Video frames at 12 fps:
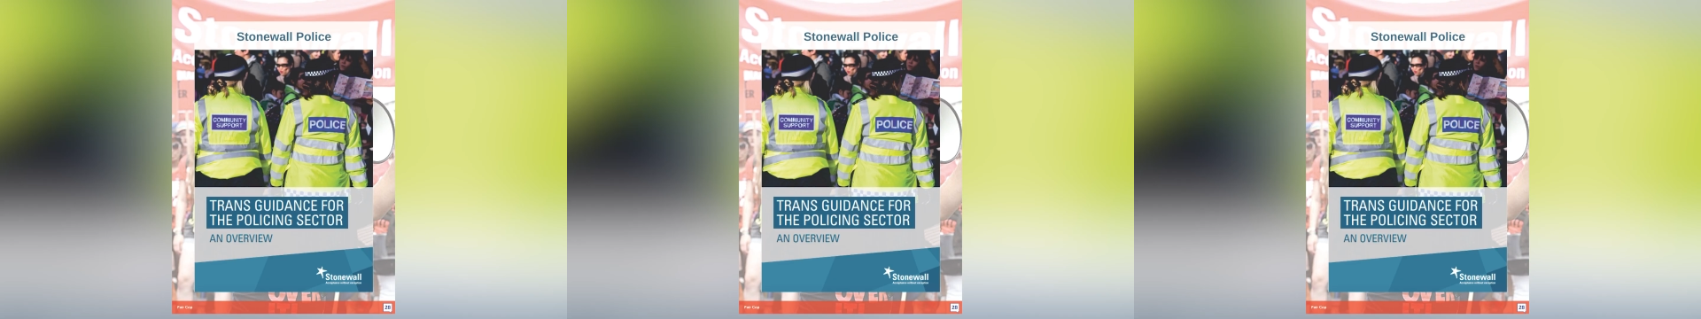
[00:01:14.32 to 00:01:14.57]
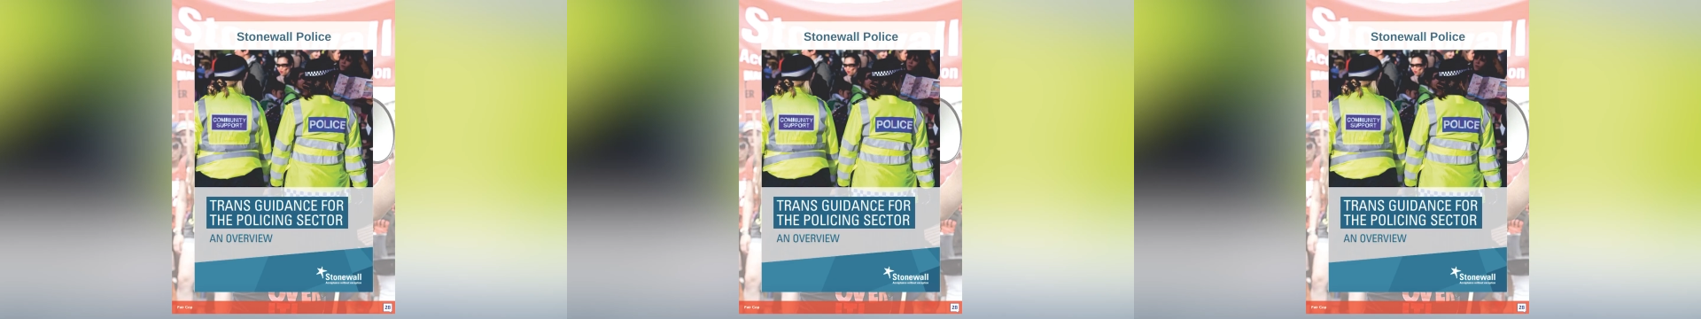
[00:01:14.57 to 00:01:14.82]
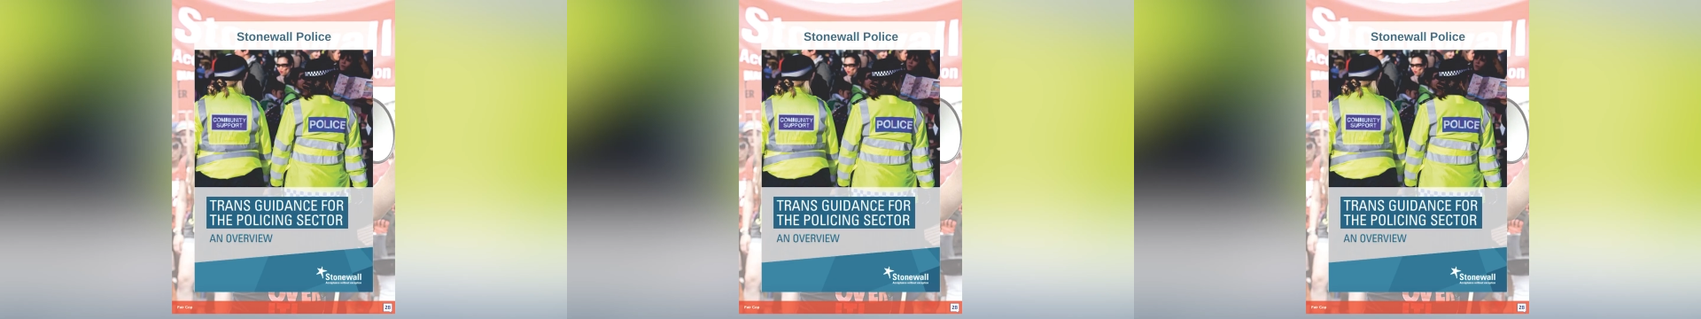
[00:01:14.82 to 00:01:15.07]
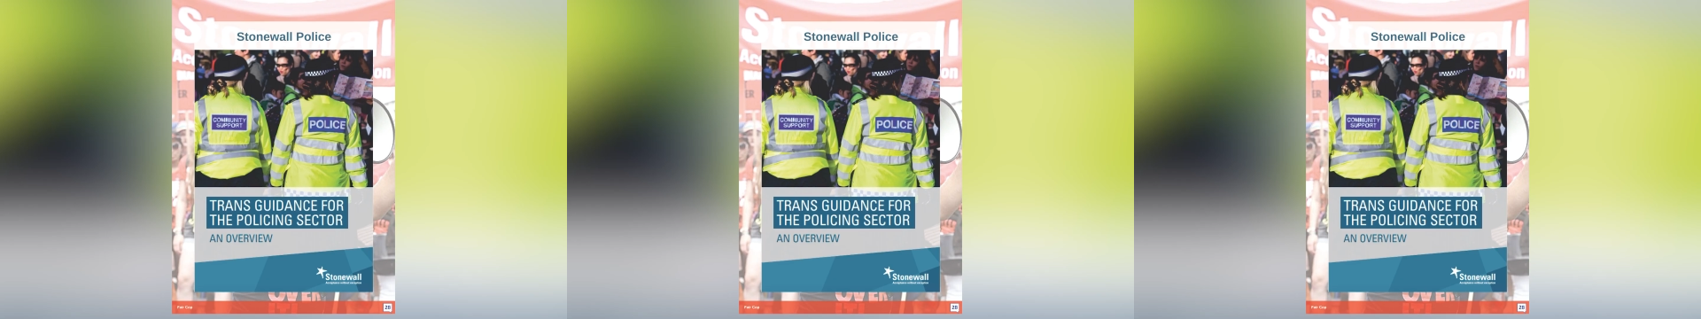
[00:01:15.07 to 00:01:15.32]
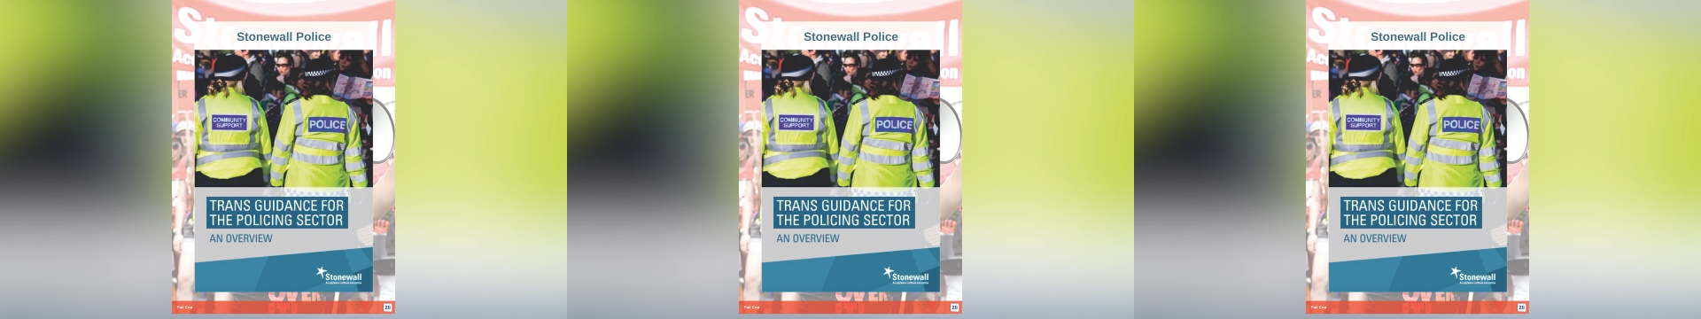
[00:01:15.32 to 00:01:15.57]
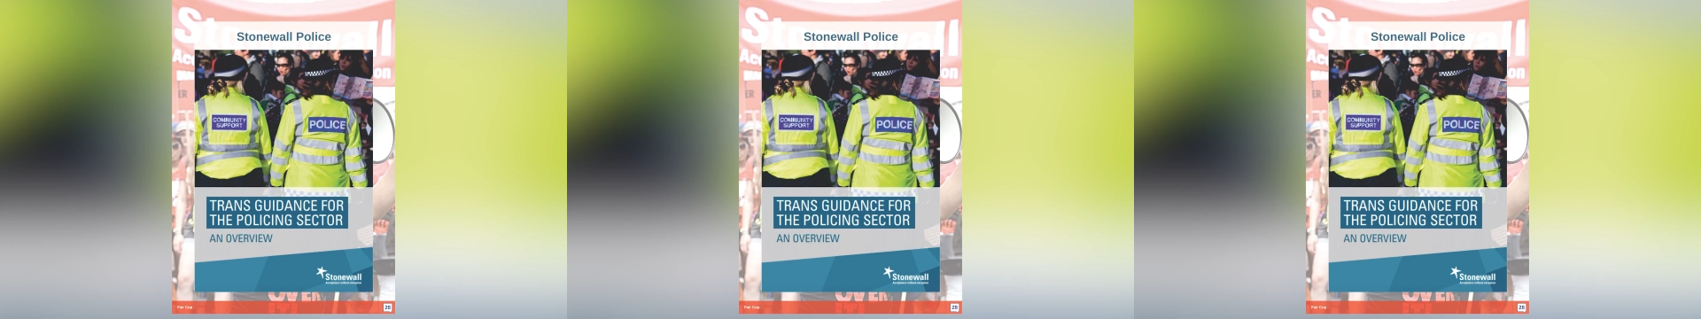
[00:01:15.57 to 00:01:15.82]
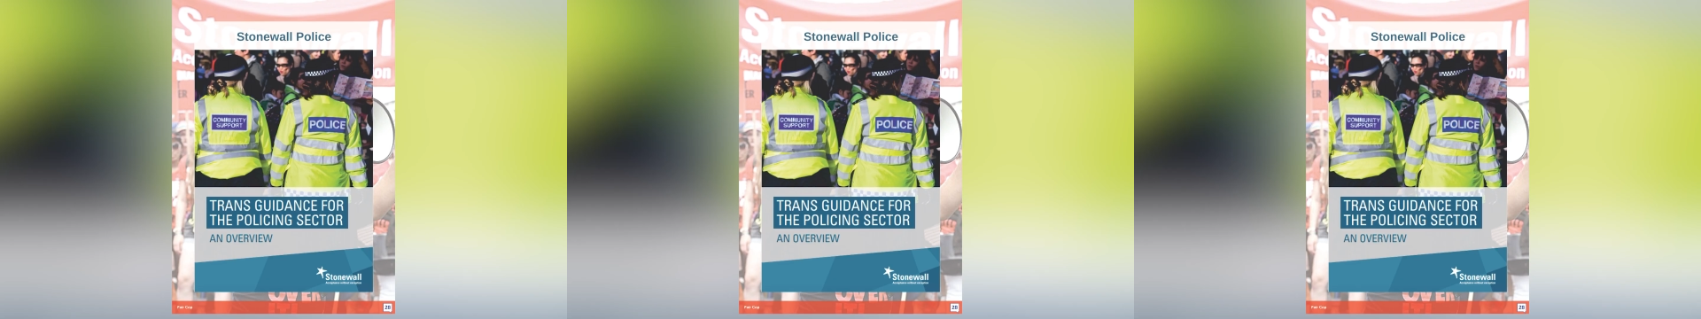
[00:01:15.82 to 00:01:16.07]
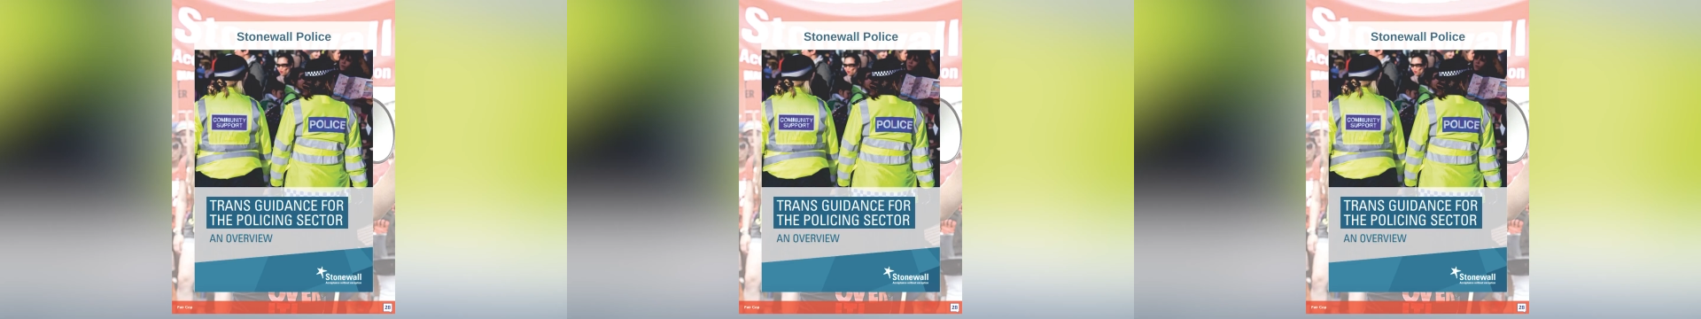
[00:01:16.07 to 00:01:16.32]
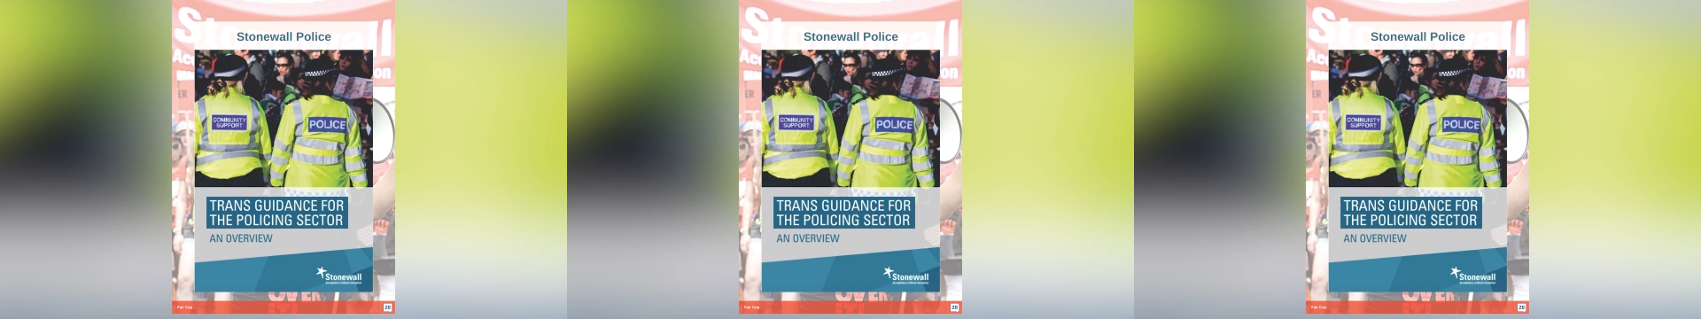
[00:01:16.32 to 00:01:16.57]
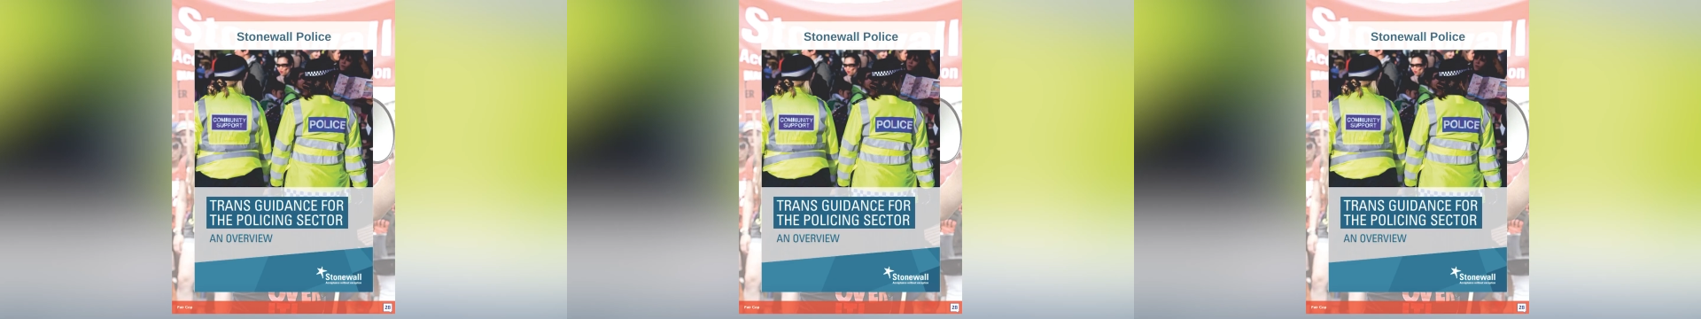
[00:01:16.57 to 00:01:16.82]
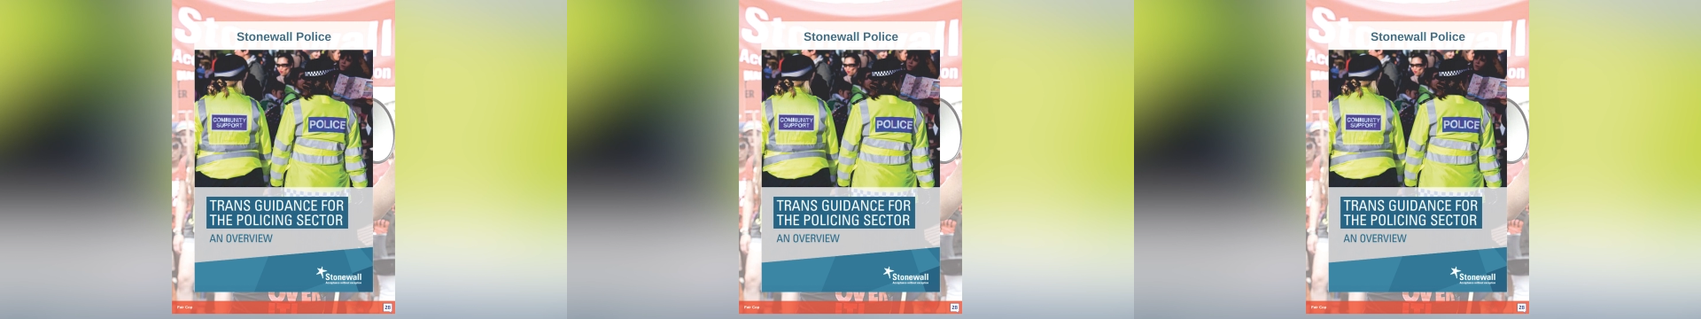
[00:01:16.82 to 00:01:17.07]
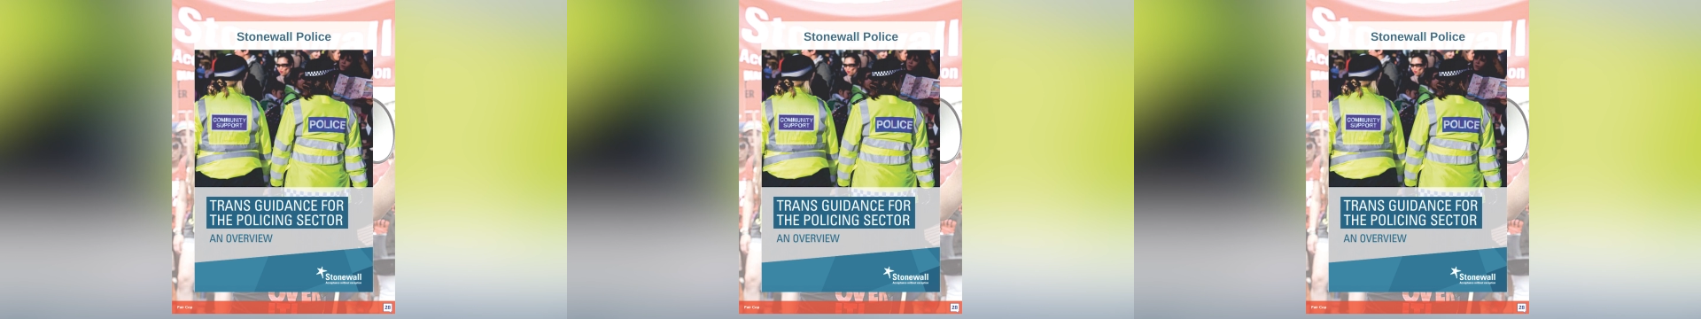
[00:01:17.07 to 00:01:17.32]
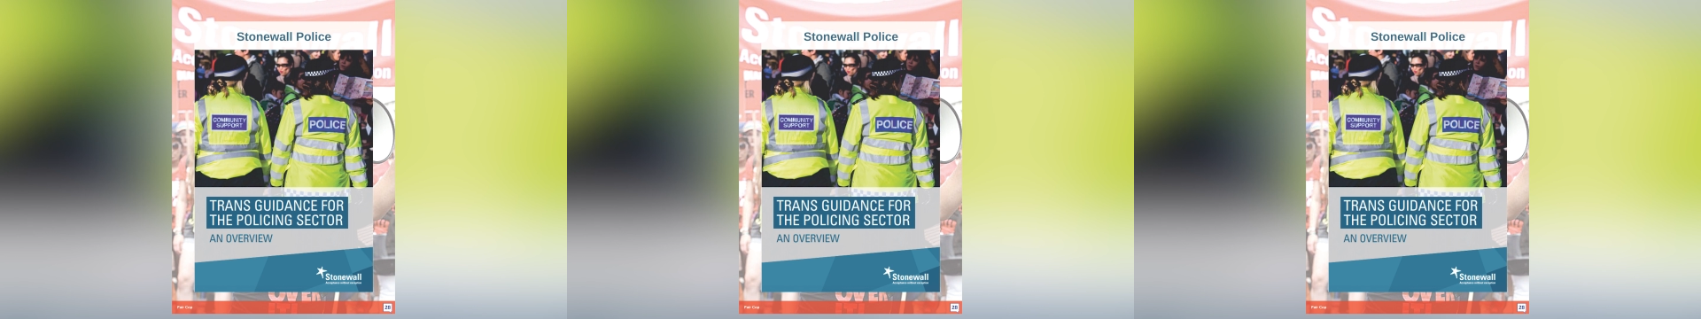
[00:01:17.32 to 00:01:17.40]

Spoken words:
Nobody's mouth can be seen.